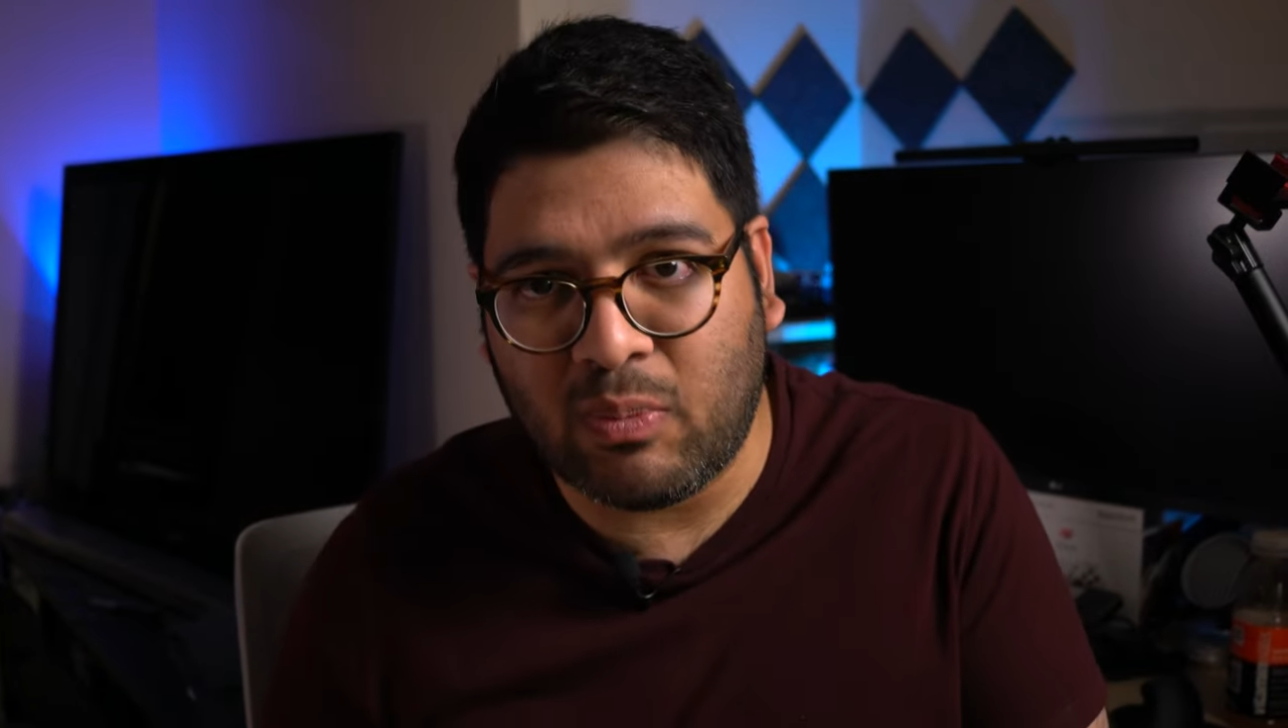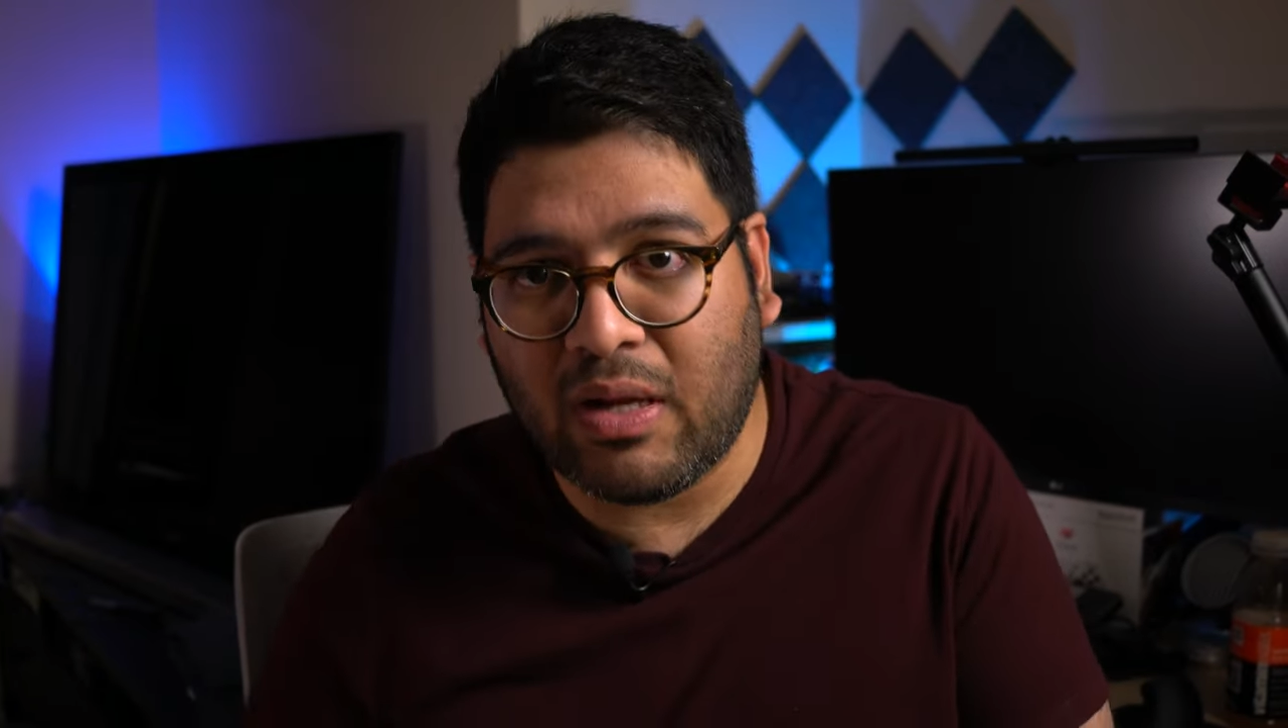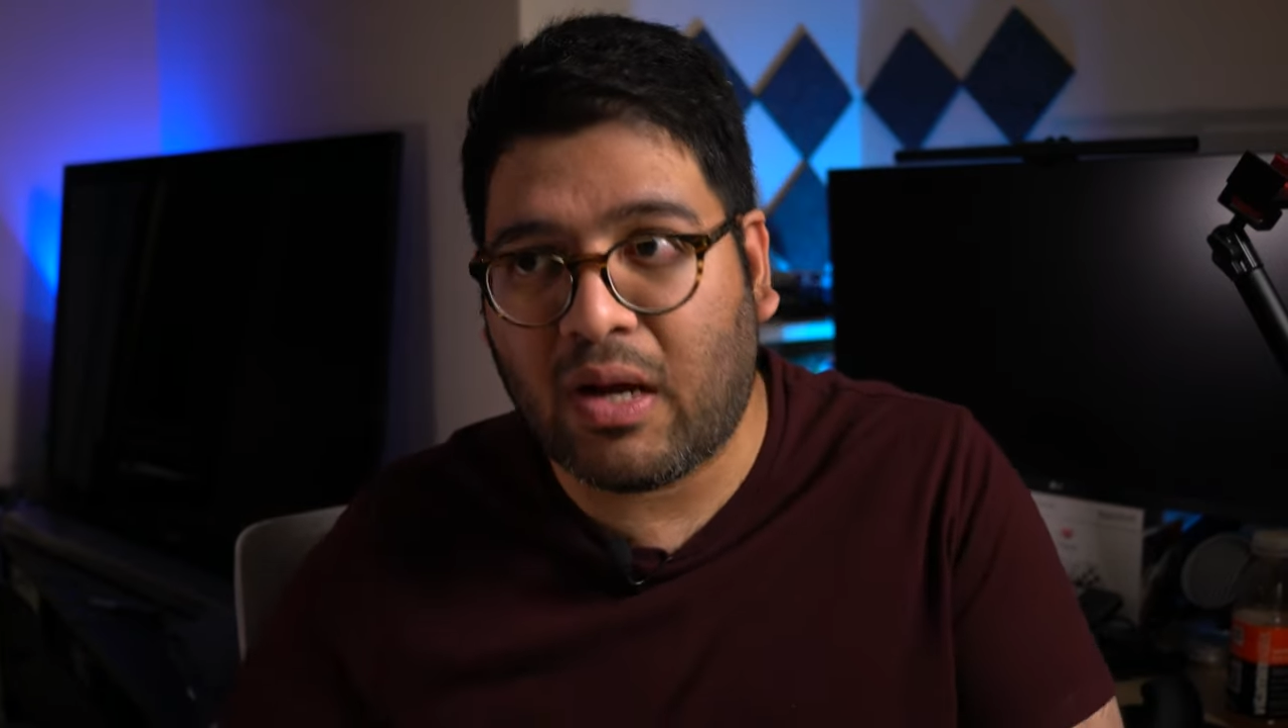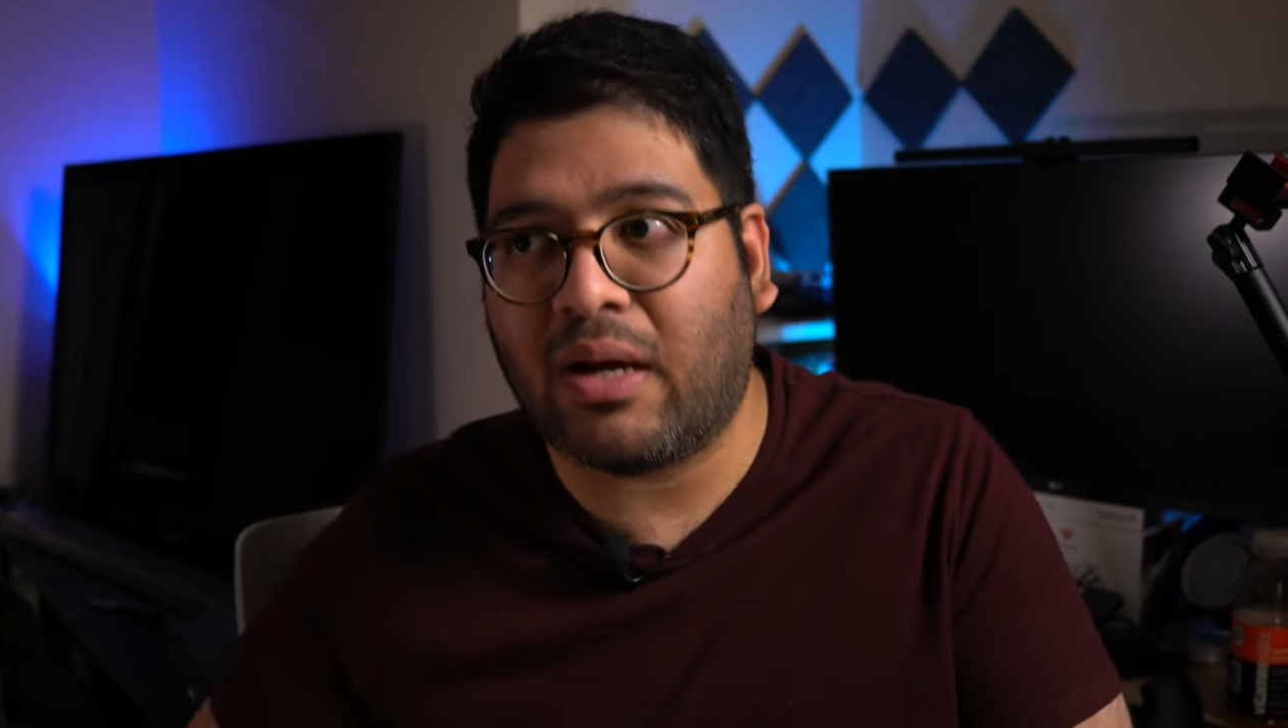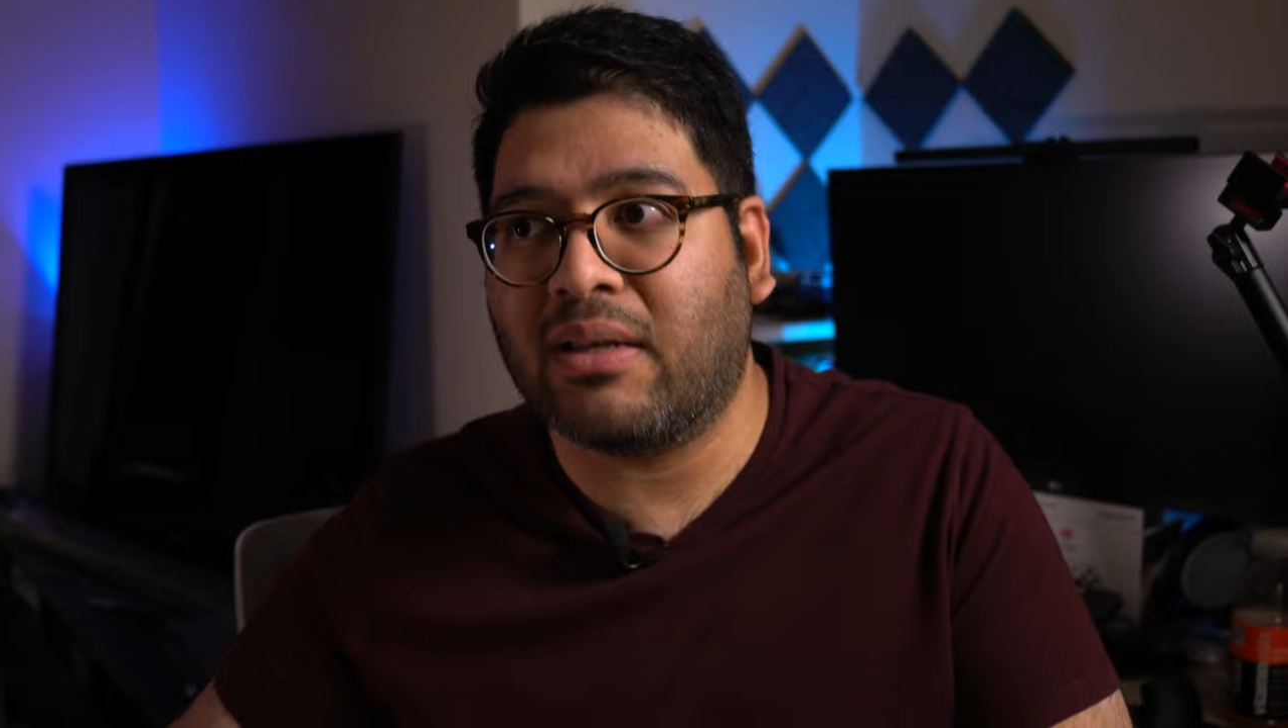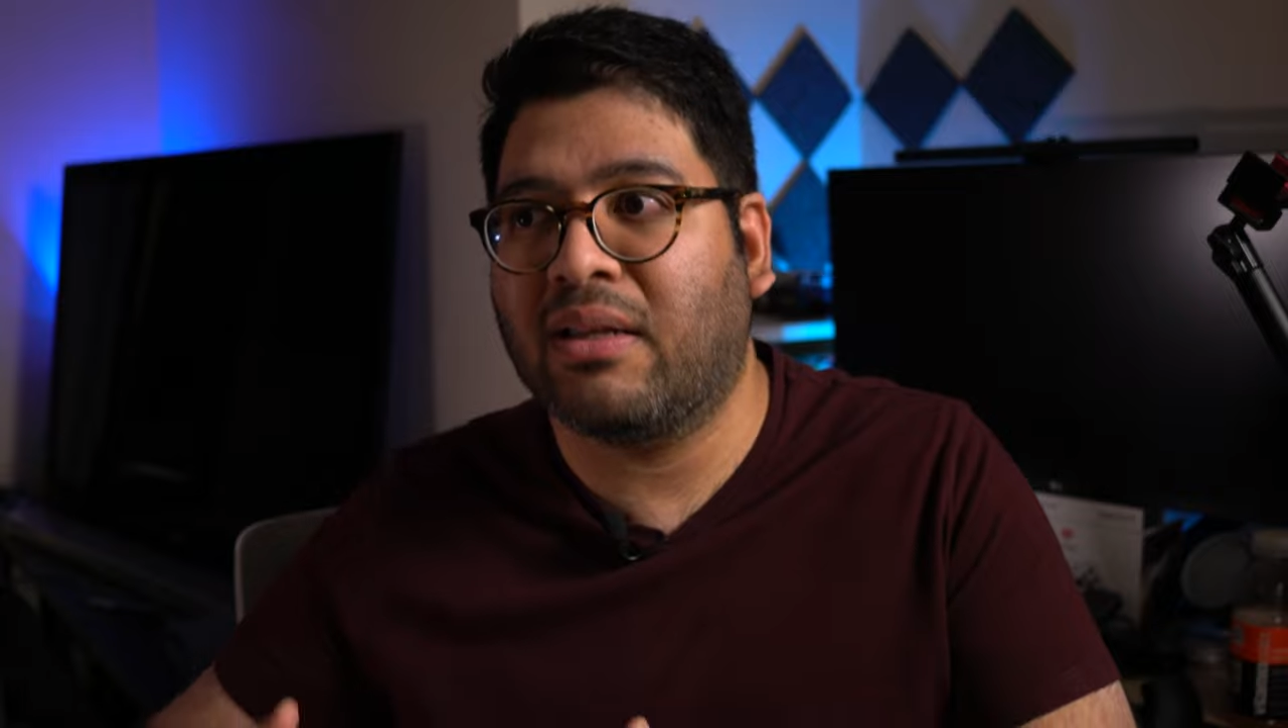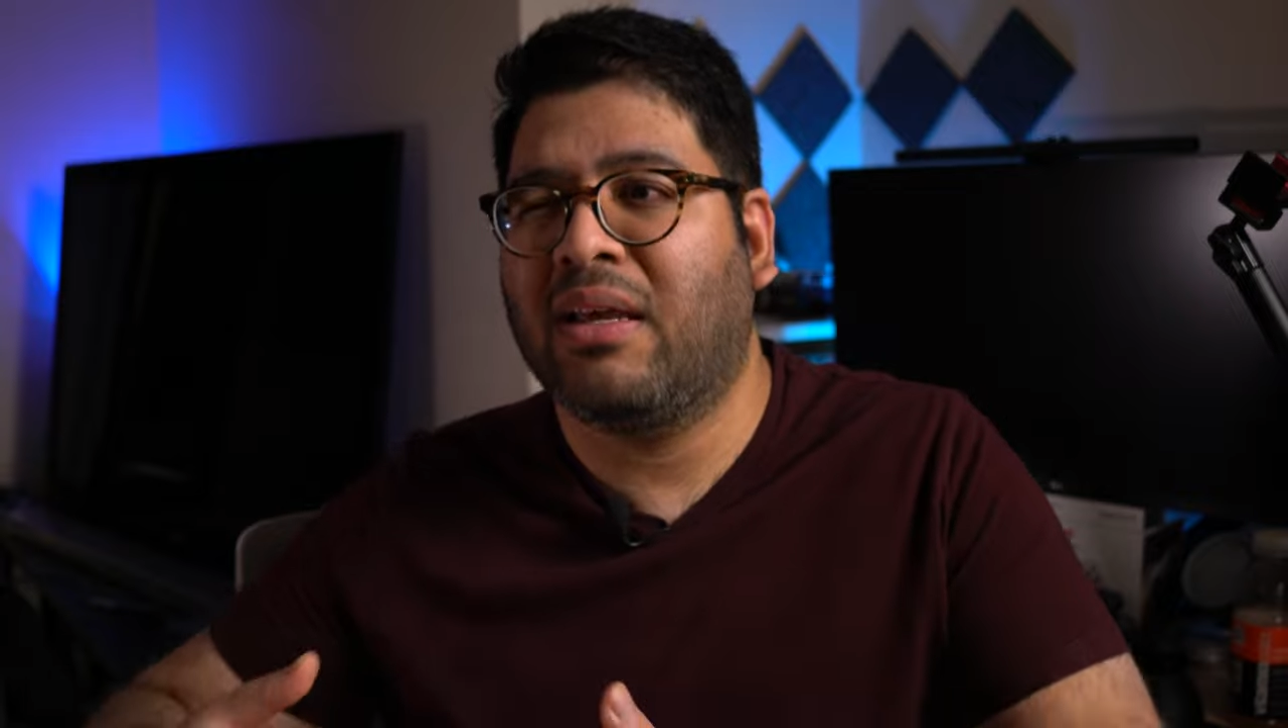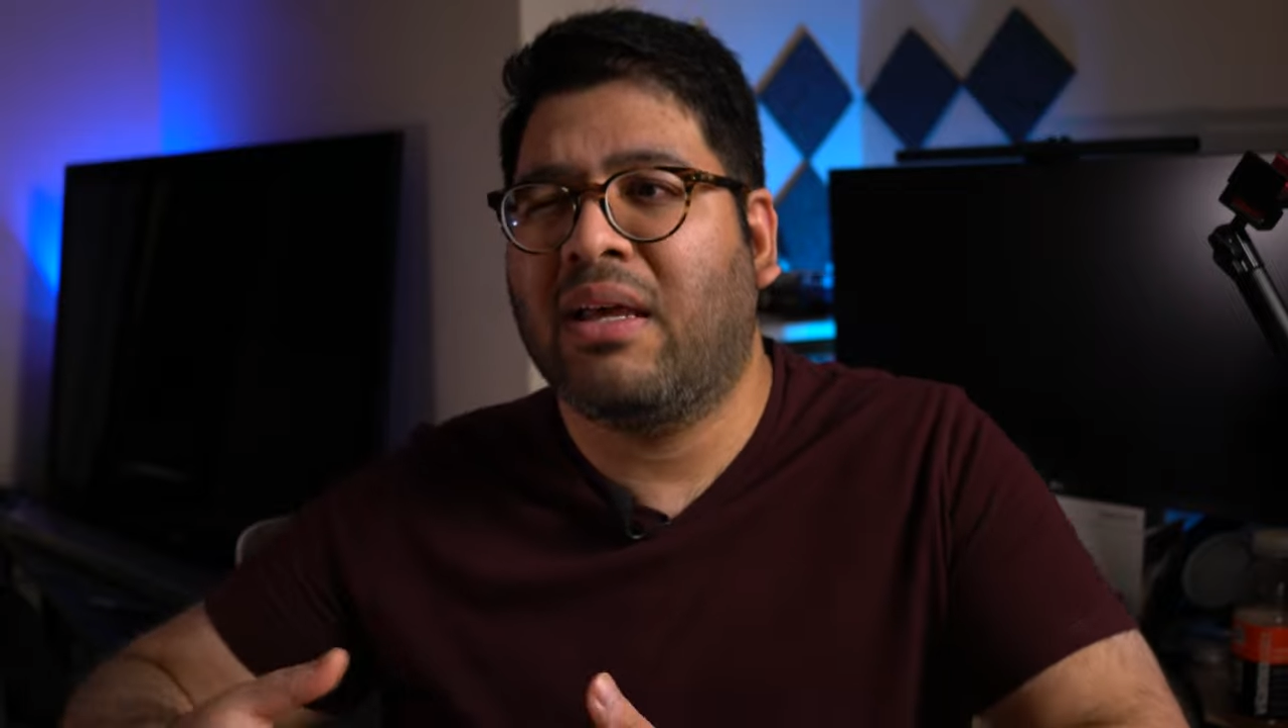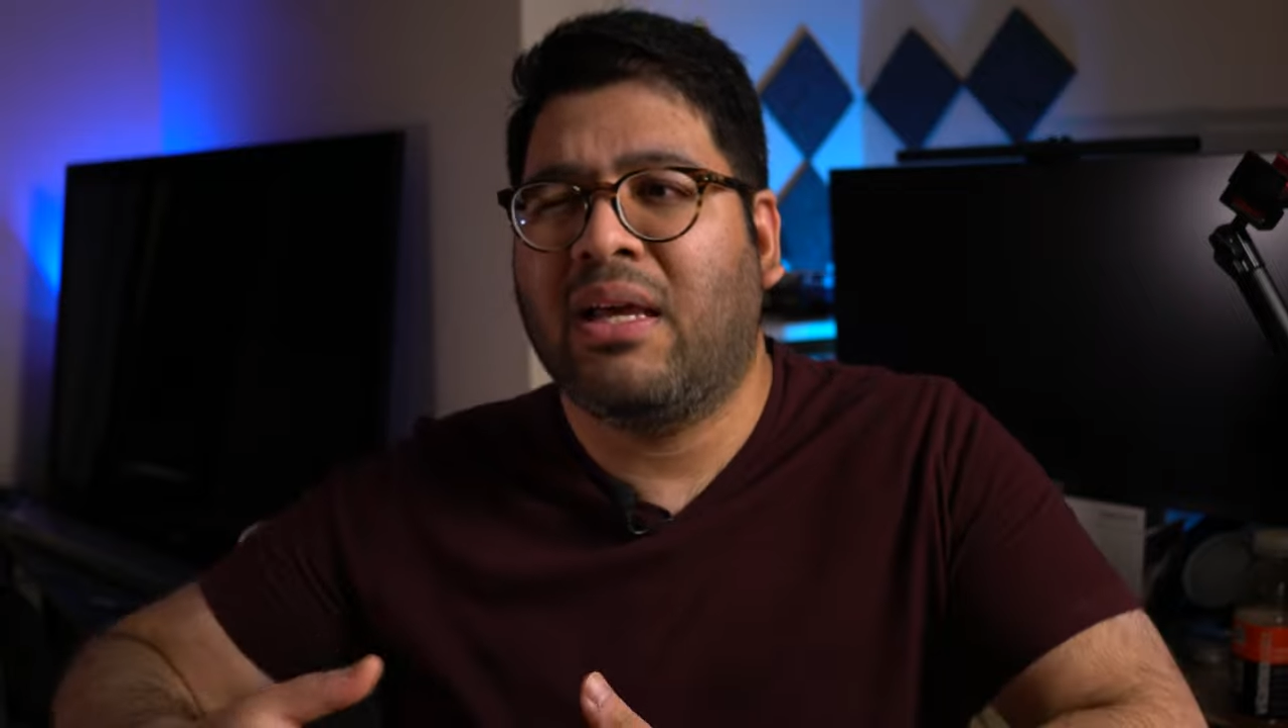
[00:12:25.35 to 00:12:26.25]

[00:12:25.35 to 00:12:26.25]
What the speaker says: beyond